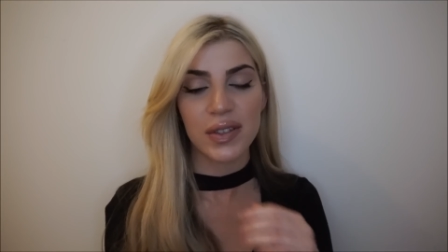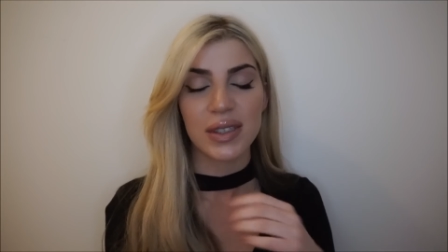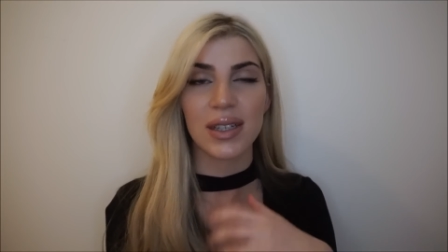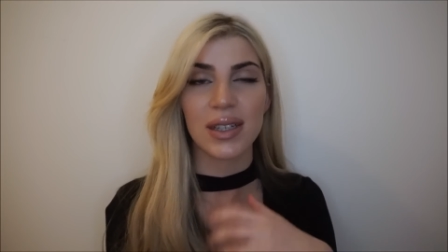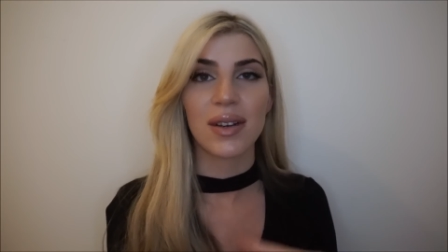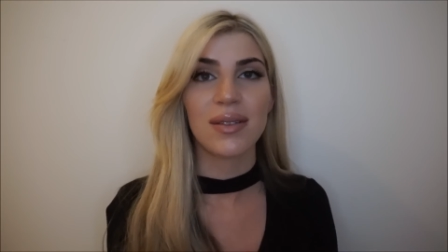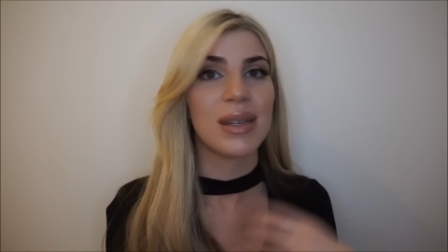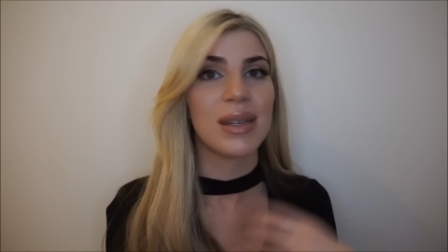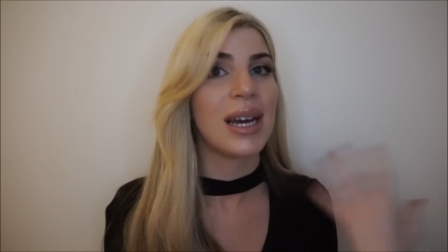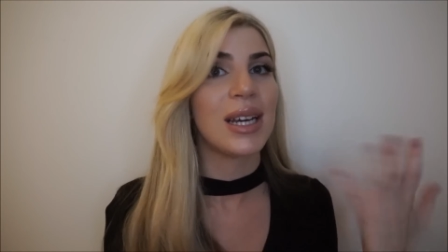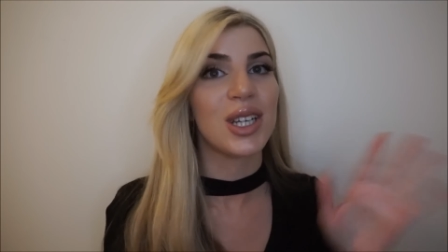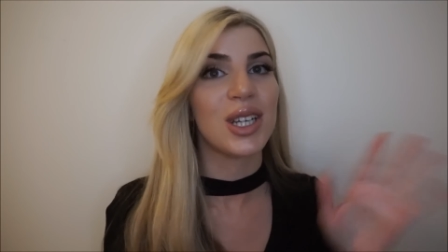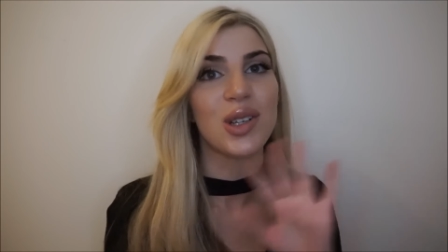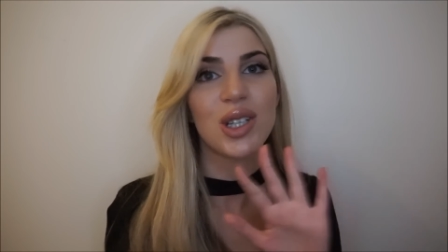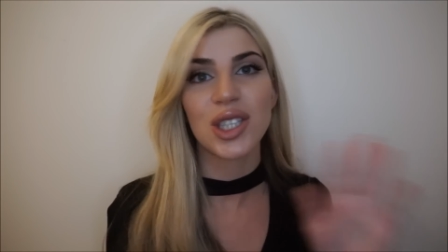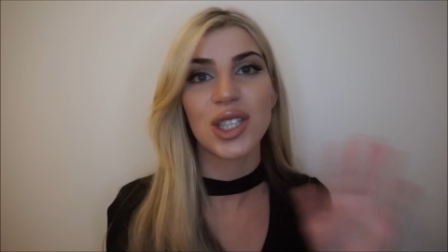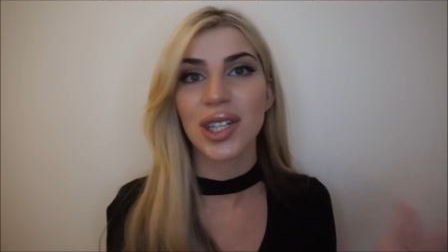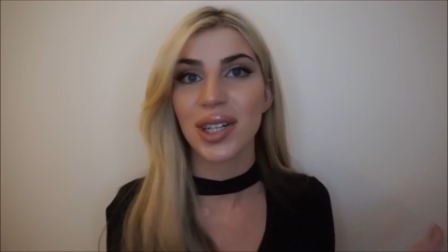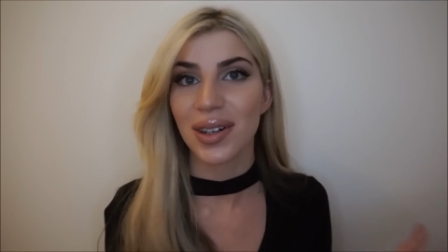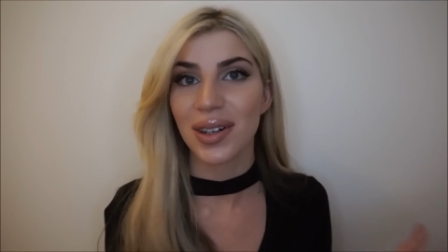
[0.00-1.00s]
So yeah, you
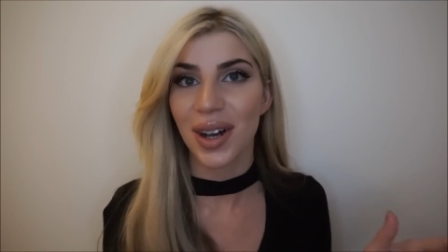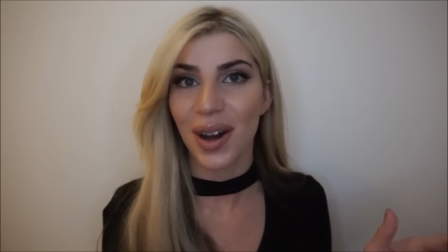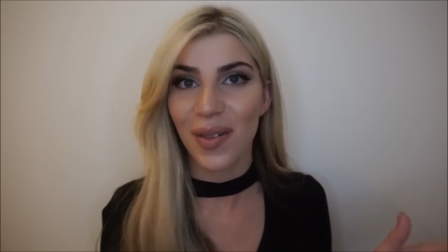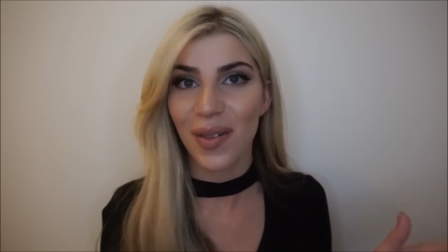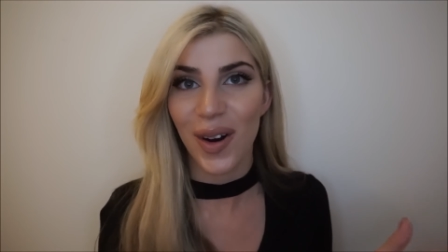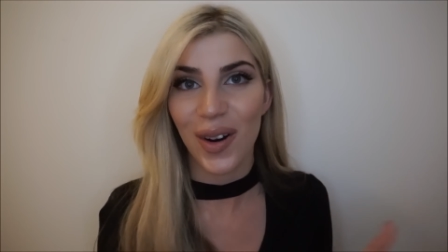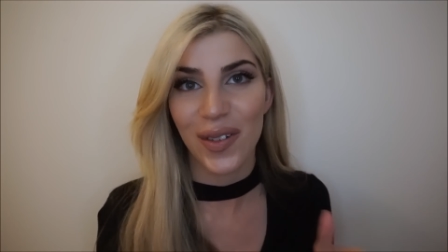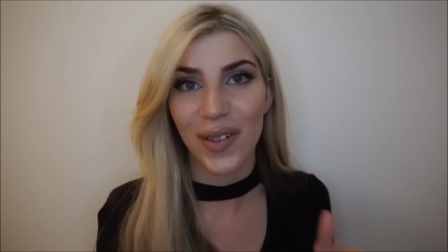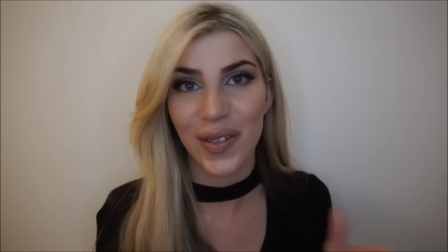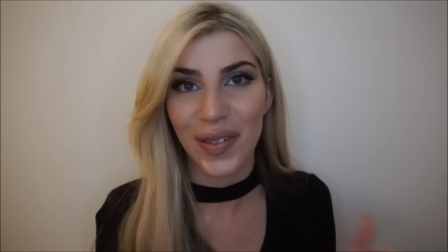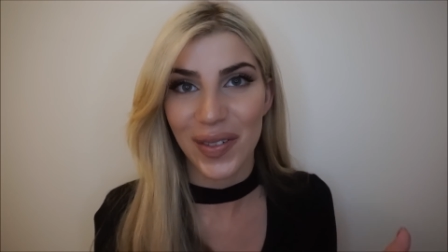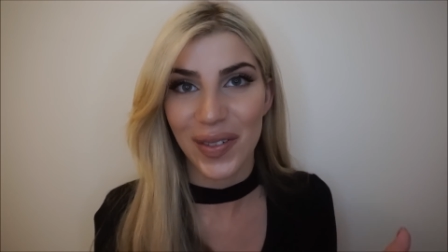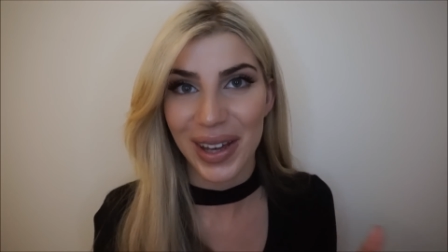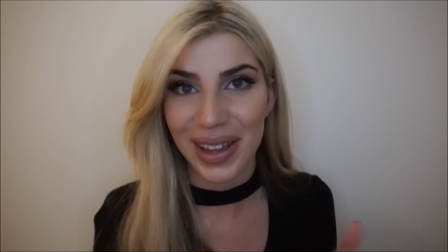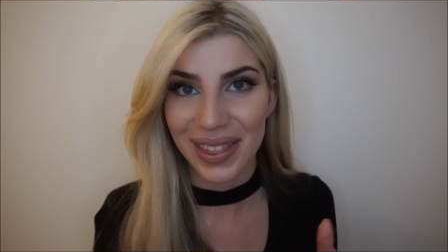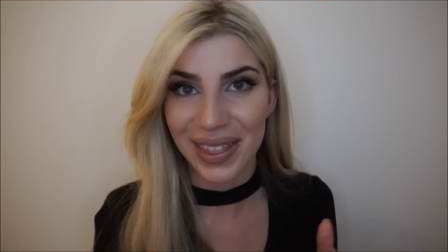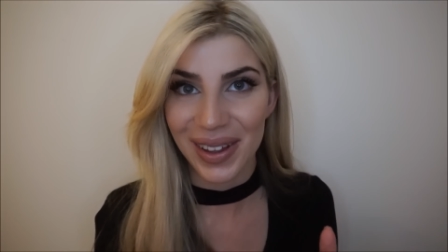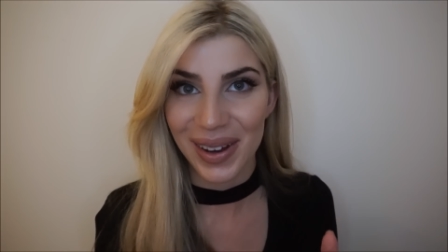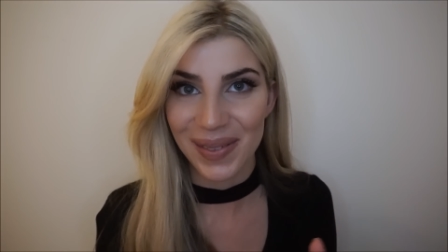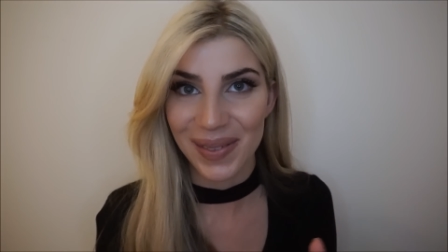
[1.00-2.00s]
shouldn't go off
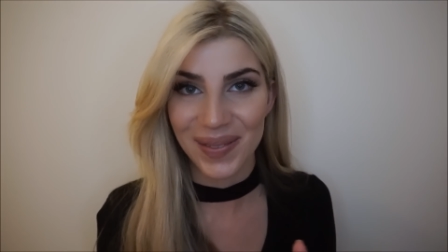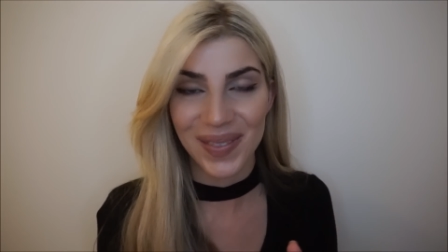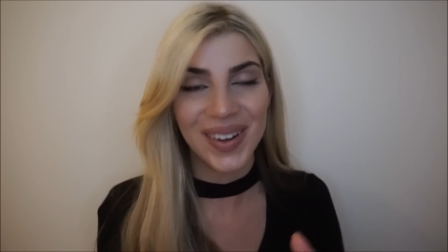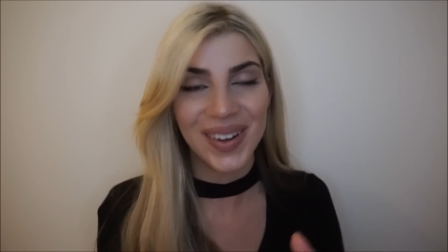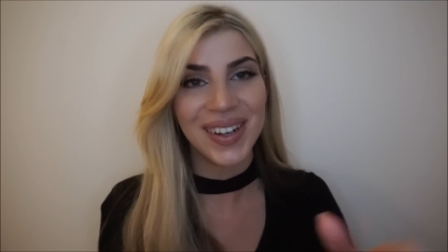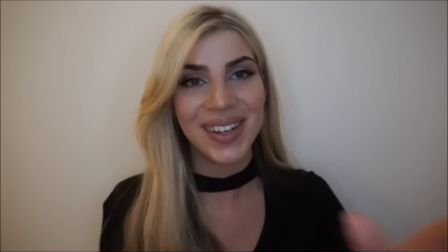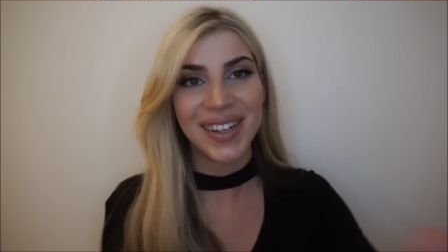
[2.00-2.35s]
in them.